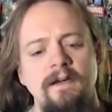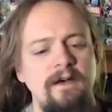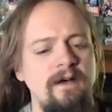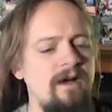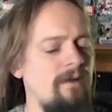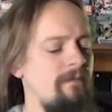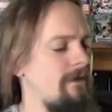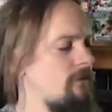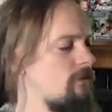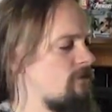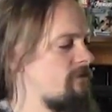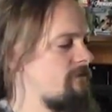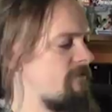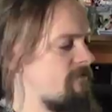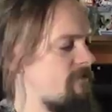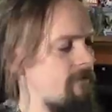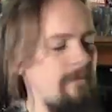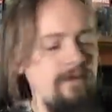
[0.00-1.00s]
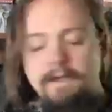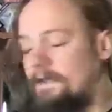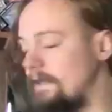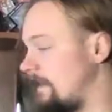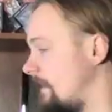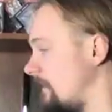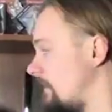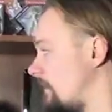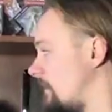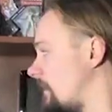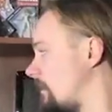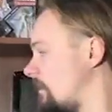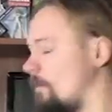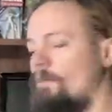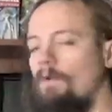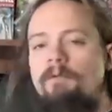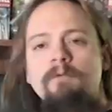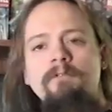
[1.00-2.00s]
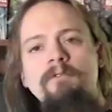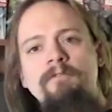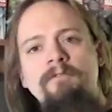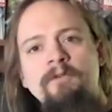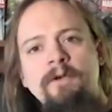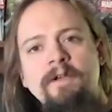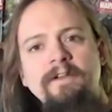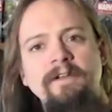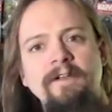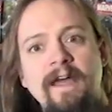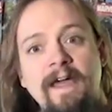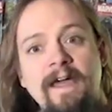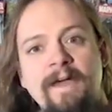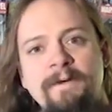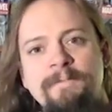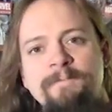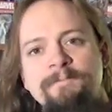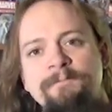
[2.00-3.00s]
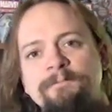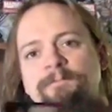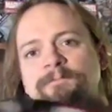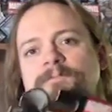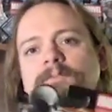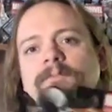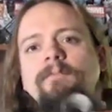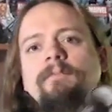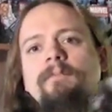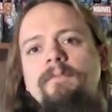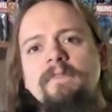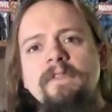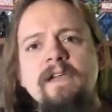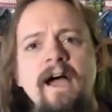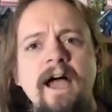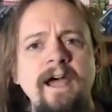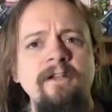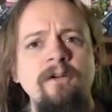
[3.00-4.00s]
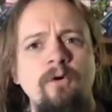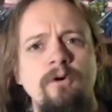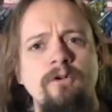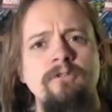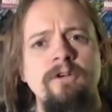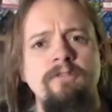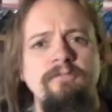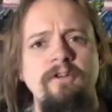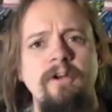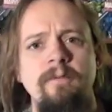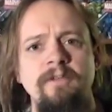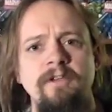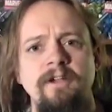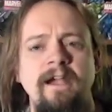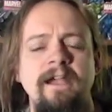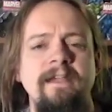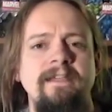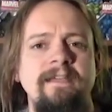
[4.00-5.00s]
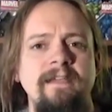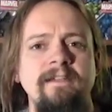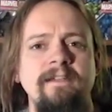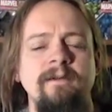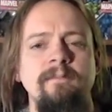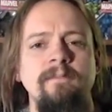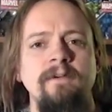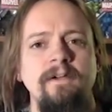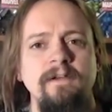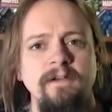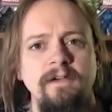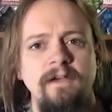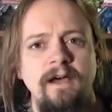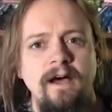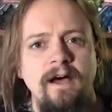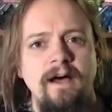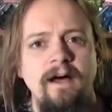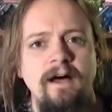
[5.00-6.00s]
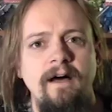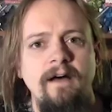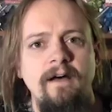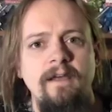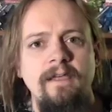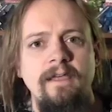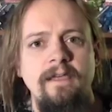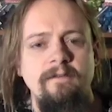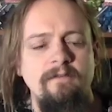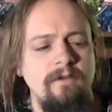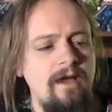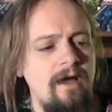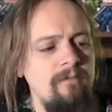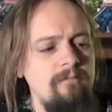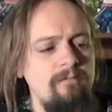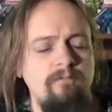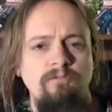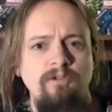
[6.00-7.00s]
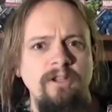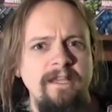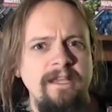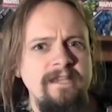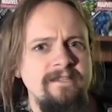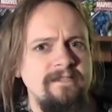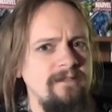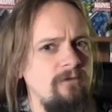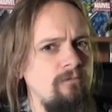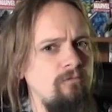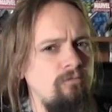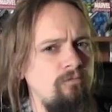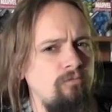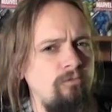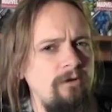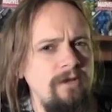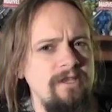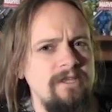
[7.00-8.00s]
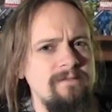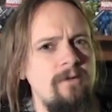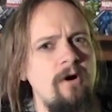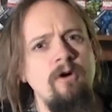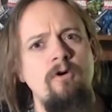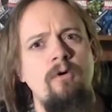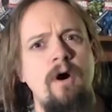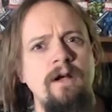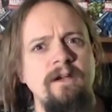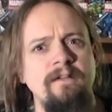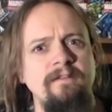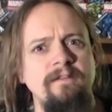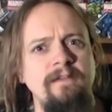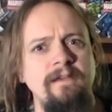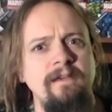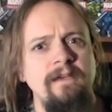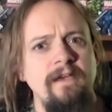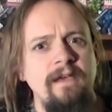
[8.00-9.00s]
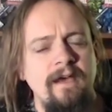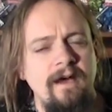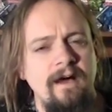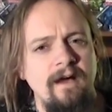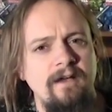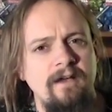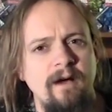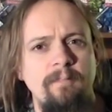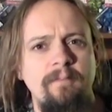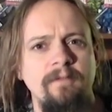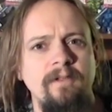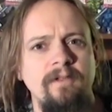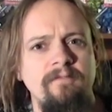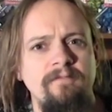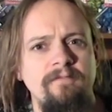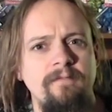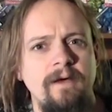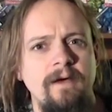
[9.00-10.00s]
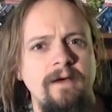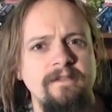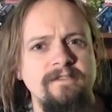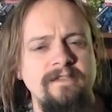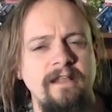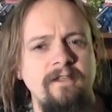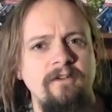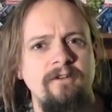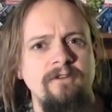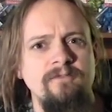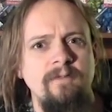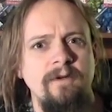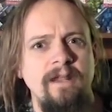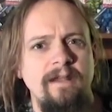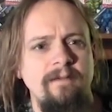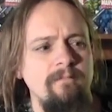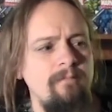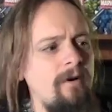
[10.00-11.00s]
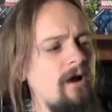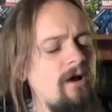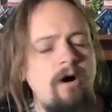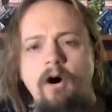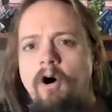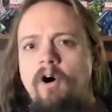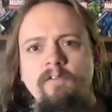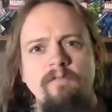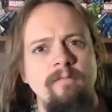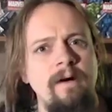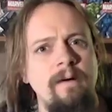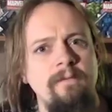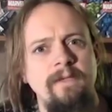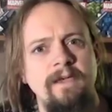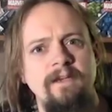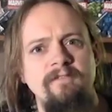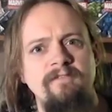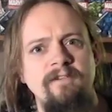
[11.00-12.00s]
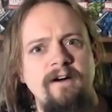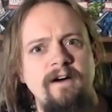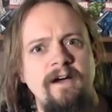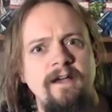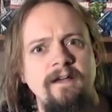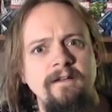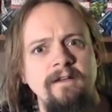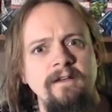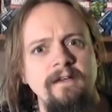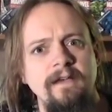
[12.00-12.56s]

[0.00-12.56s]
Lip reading: In order for me to get the one we're reviewing today, I had to order it from the United Kingdom. It got released in a really small quantity. A couple of sellers went ahead and bought all of them that they could find,